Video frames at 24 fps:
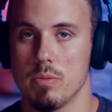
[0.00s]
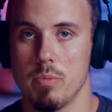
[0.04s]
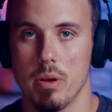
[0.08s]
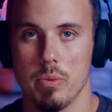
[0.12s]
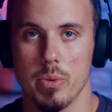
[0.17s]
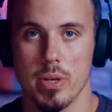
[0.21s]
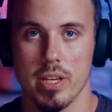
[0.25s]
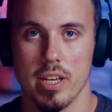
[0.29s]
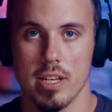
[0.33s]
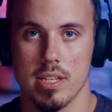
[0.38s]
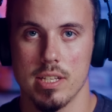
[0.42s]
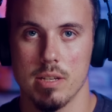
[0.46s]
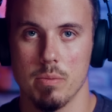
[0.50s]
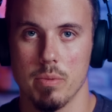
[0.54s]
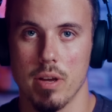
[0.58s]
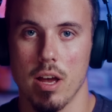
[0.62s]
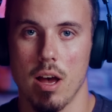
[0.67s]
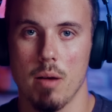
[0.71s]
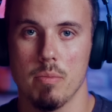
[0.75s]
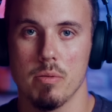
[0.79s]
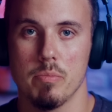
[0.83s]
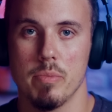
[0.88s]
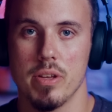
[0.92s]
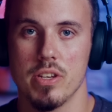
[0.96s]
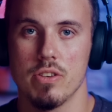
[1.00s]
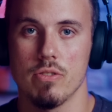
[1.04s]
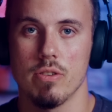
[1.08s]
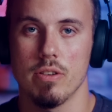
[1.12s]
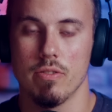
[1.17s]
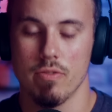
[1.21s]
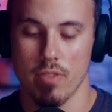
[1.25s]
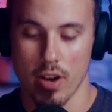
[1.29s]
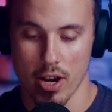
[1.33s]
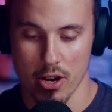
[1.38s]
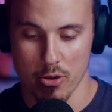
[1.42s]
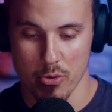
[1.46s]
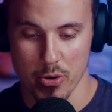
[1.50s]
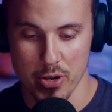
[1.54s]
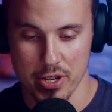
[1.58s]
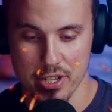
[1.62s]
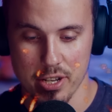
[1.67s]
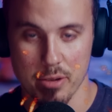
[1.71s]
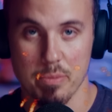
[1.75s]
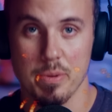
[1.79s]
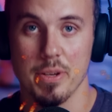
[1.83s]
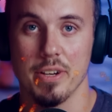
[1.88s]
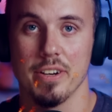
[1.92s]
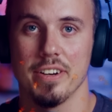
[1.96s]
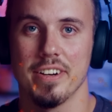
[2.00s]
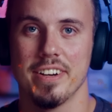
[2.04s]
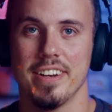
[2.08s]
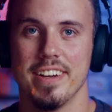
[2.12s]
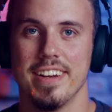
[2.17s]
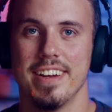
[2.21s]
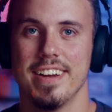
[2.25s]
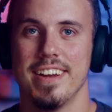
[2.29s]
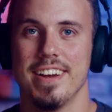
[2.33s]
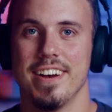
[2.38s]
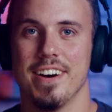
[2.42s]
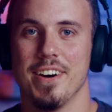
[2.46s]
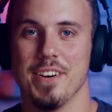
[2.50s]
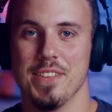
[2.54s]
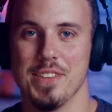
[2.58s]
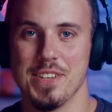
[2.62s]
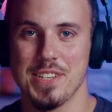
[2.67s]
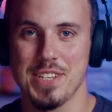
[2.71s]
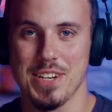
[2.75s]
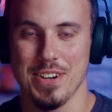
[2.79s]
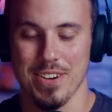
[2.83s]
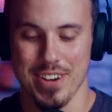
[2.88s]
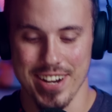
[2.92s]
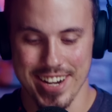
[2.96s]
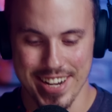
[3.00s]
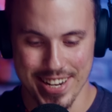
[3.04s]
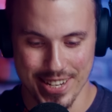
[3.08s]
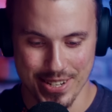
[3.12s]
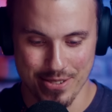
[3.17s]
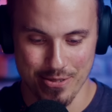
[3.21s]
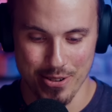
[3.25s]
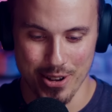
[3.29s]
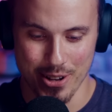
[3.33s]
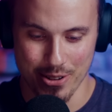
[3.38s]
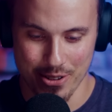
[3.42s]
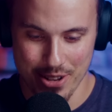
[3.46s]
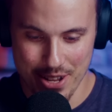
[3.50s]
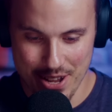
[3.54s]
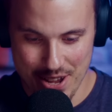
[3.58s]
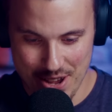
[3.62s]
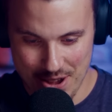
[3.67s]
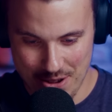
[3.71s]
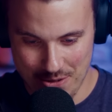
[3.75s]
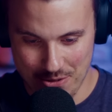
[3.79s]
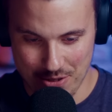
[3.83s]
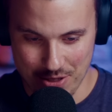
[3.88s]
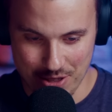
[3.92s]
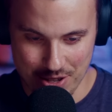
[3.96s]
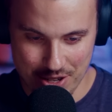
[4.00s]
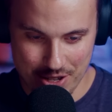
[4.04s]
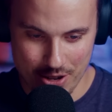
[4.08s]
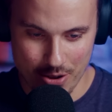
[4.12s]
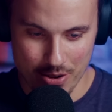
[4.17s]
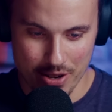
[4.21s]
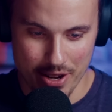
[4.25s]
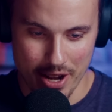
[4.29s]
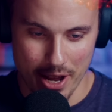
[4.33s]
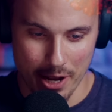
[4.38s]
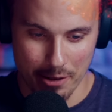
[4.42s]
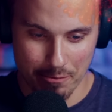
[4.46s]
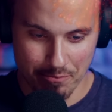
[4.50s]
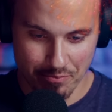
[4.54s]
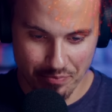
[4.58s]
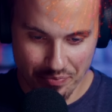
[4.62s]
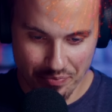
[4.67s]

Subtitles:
Maybe we can get some complimentary fireworks up here on the screen as well for the show today.